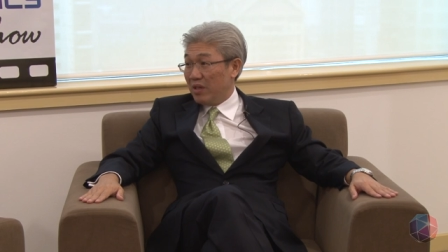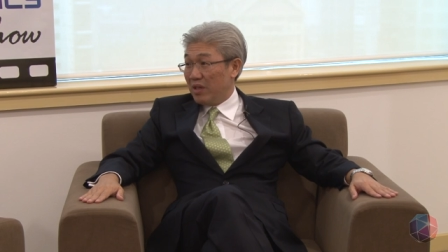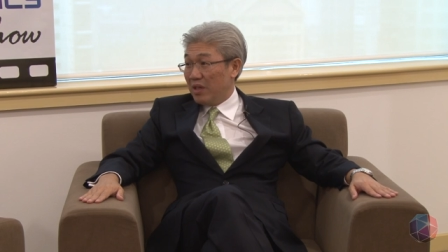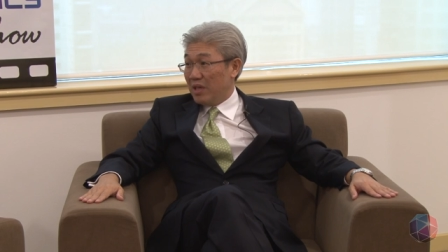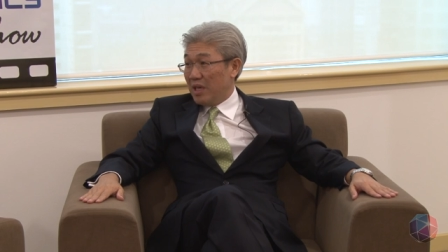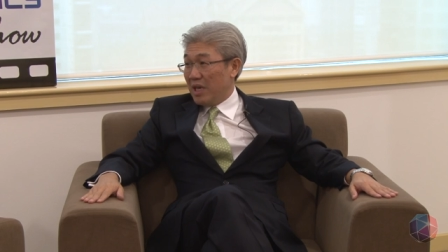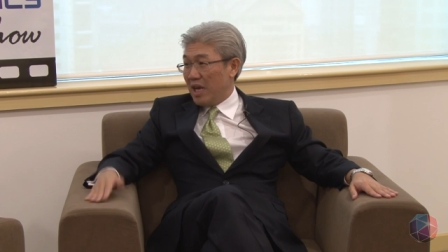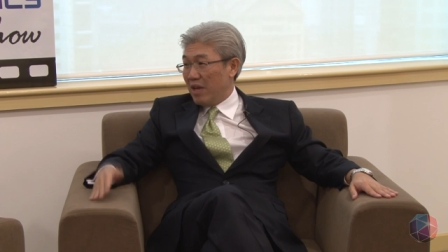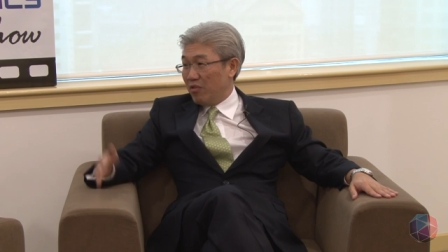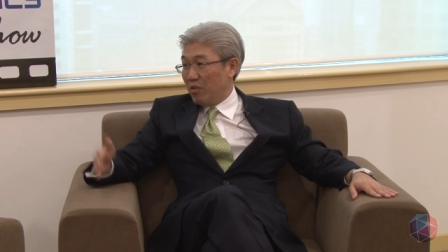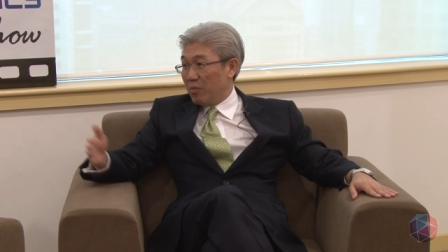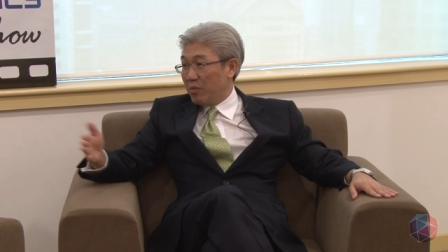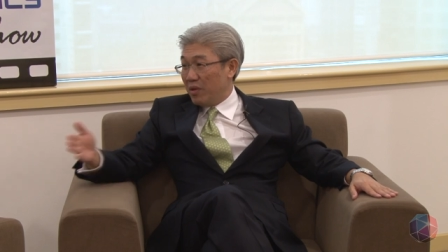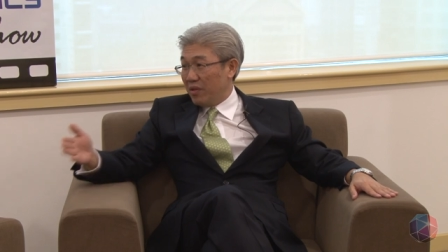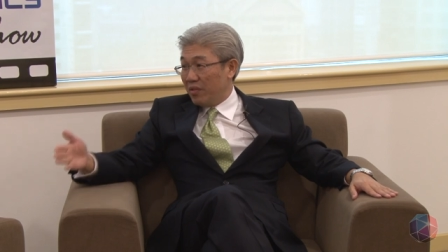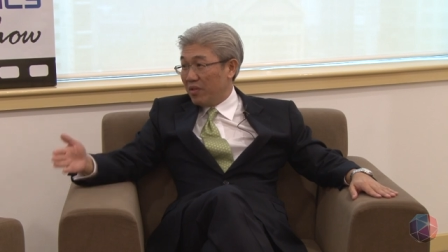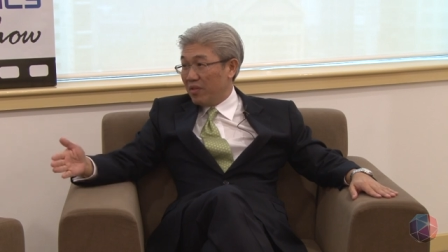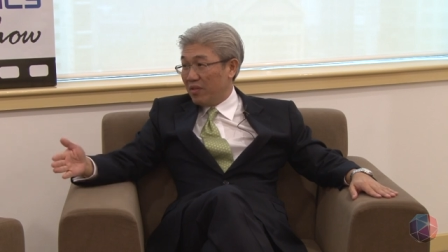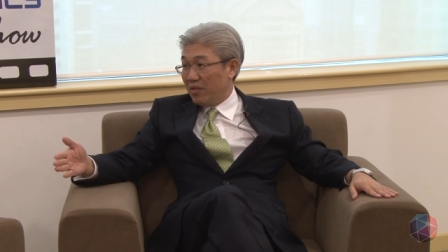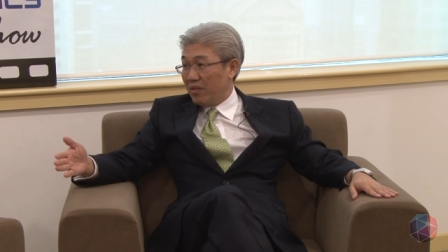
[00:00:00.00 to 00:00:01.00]
Right. Every
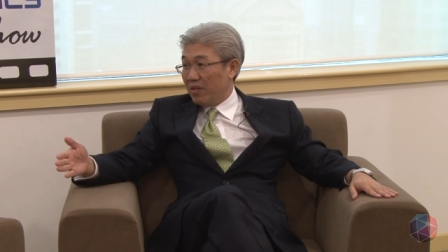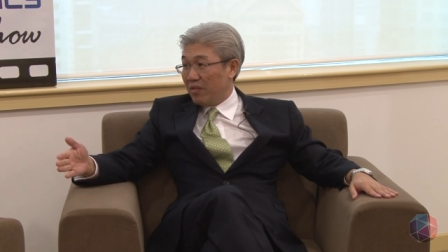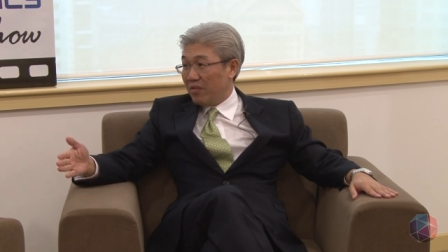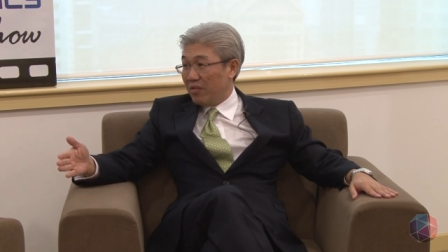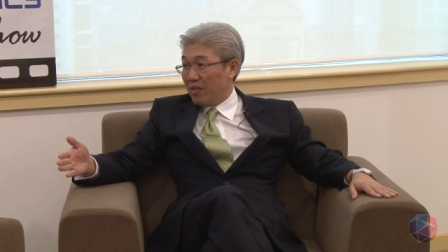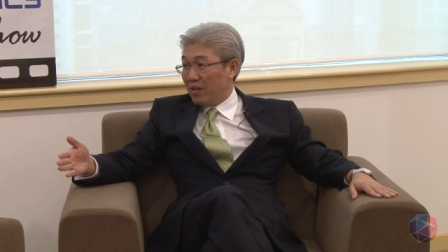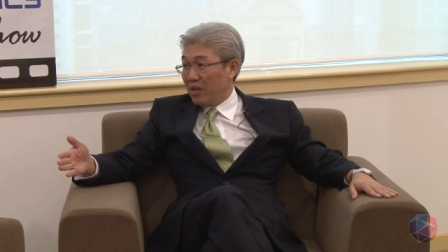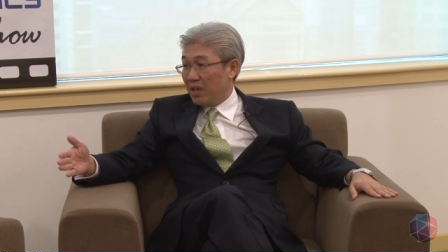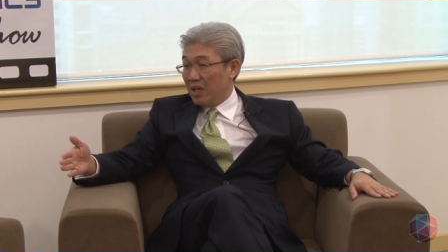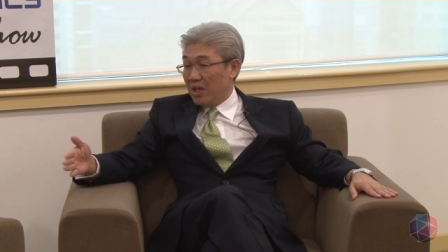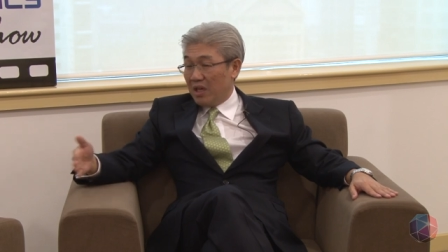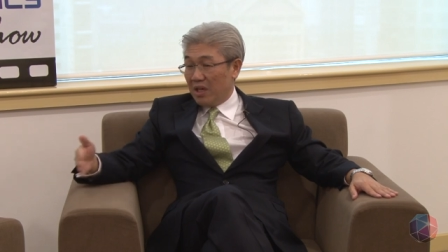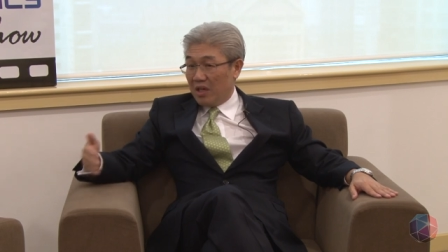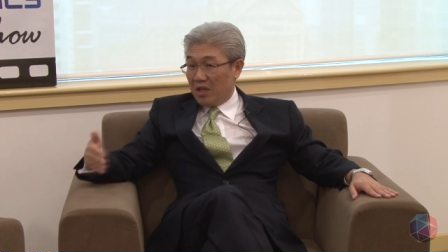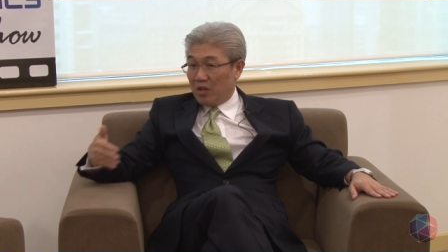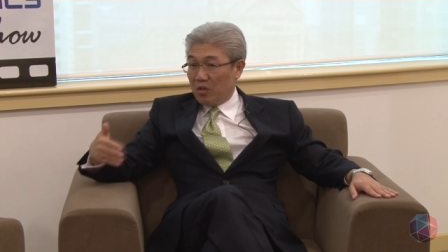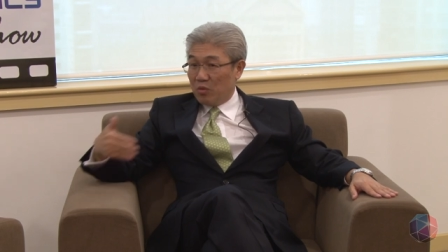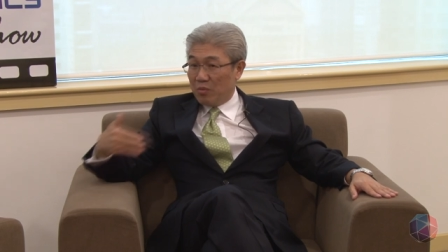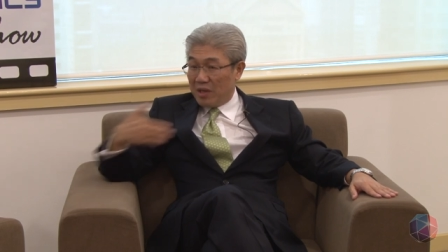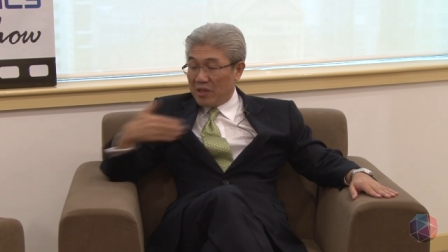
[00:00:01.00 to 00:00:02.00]
person is different
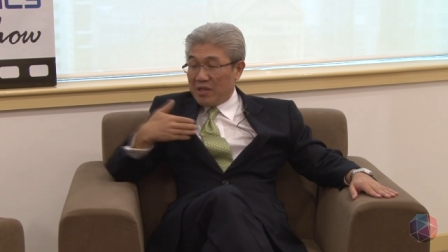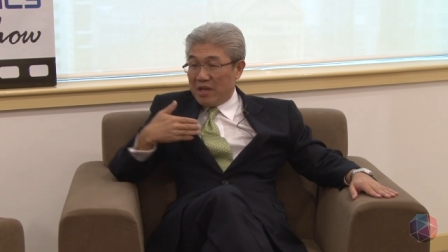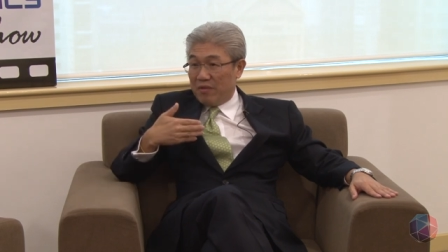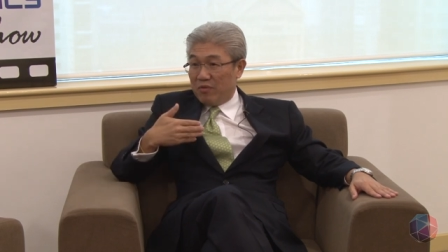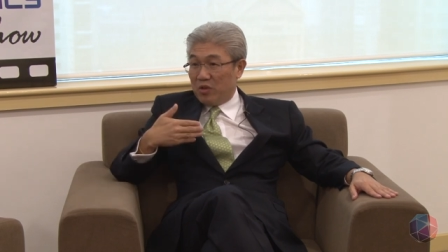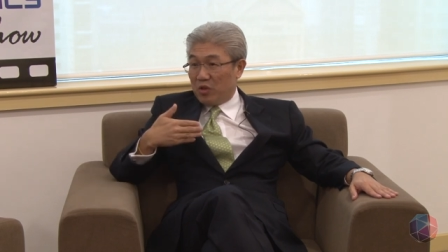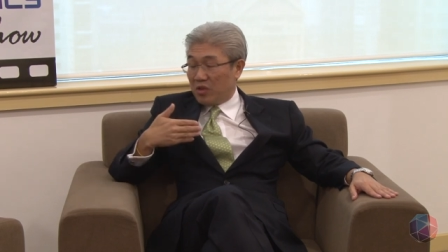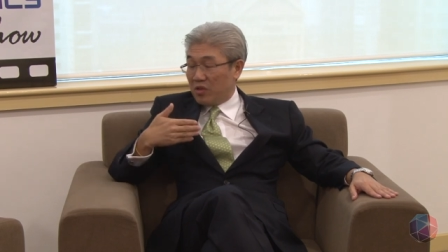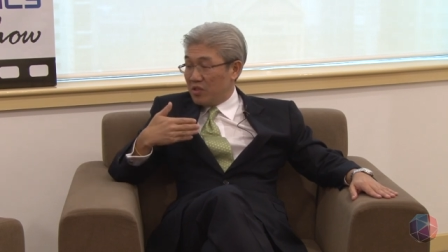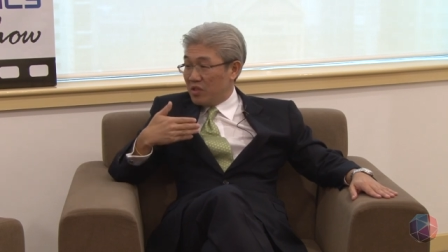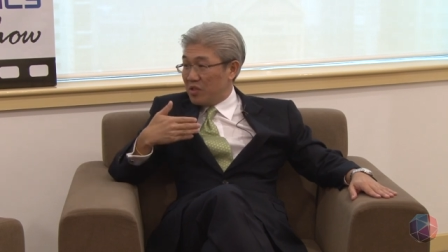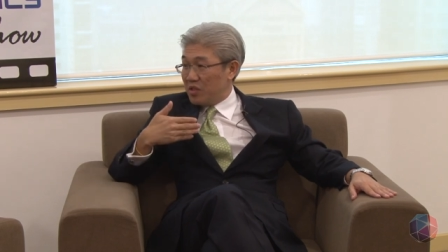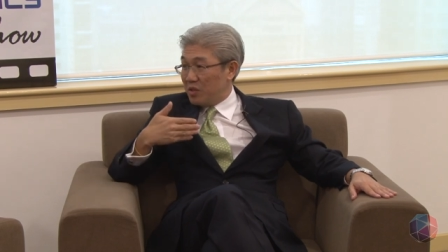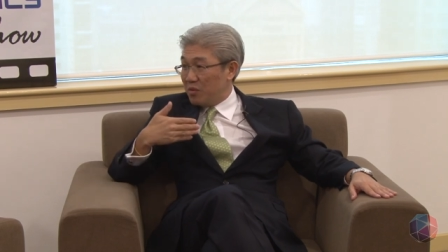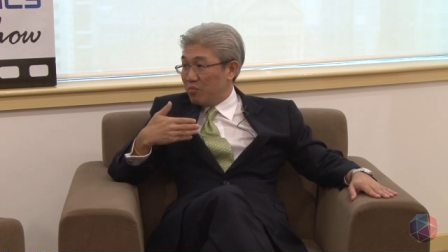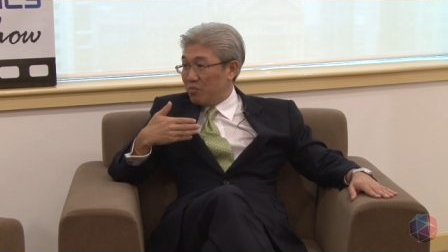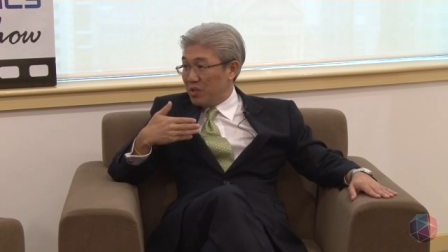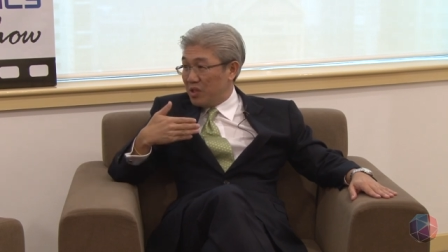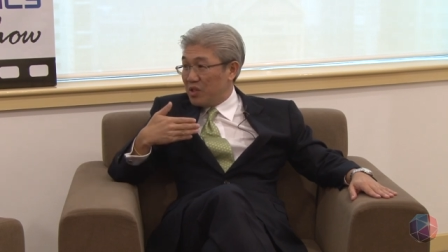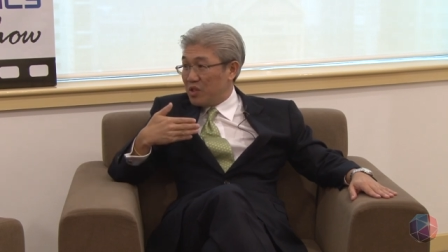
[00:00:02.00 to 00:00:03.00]
you must have your
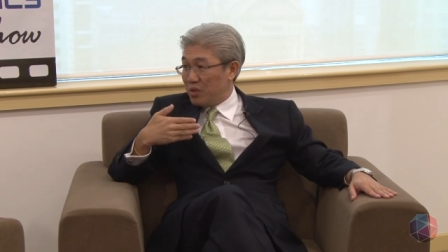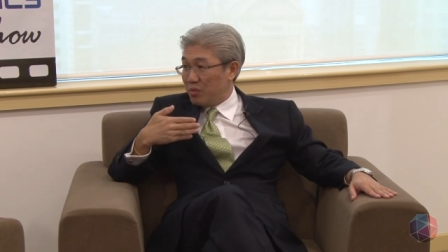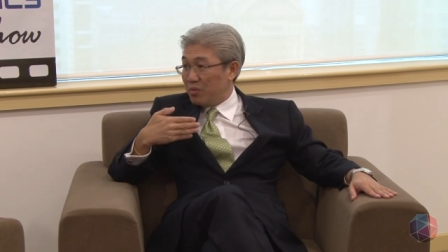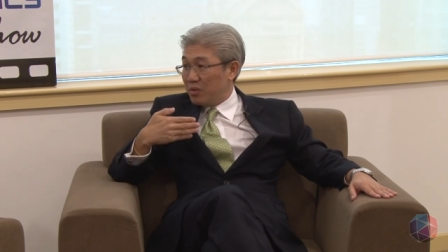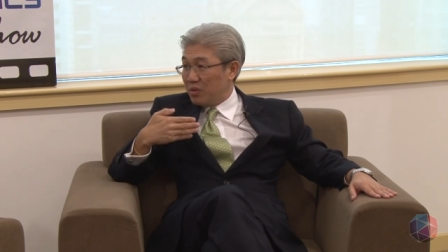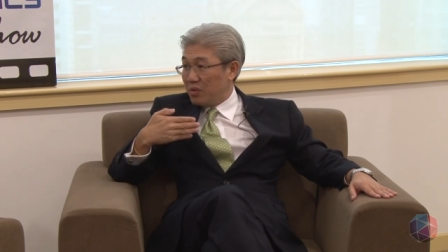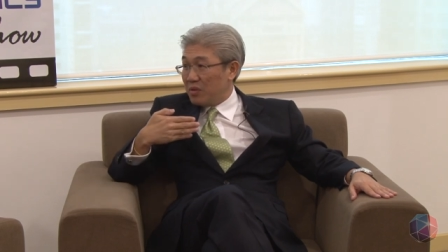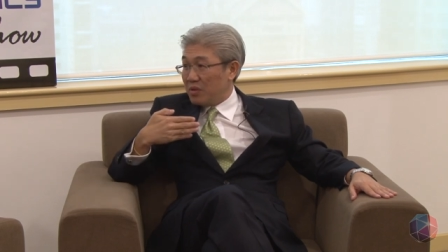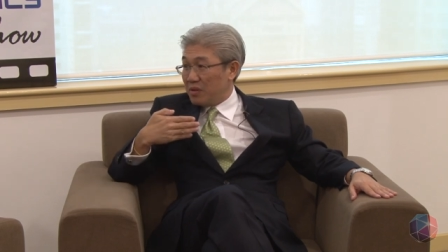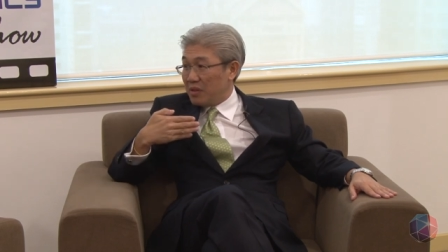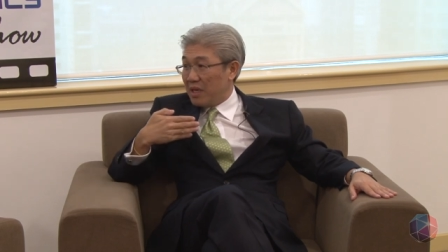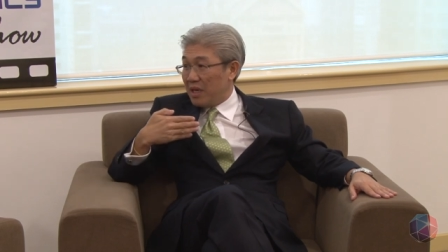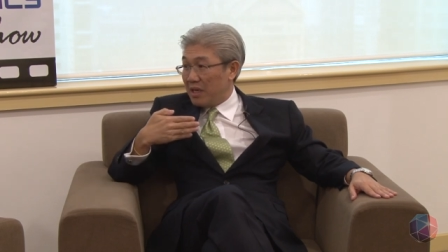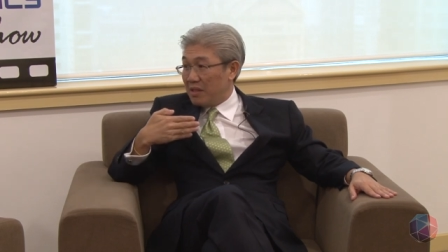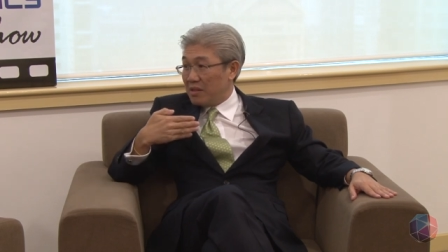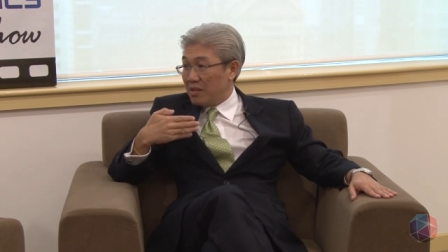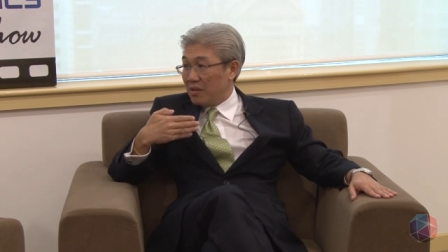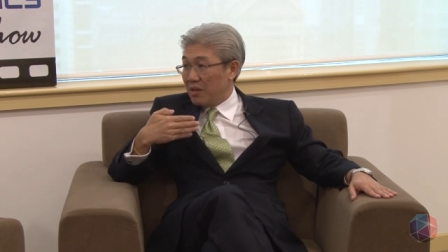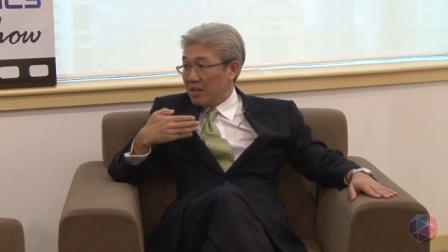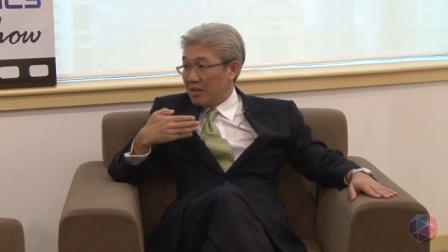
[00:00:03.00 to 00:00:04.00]
consistent principles as a,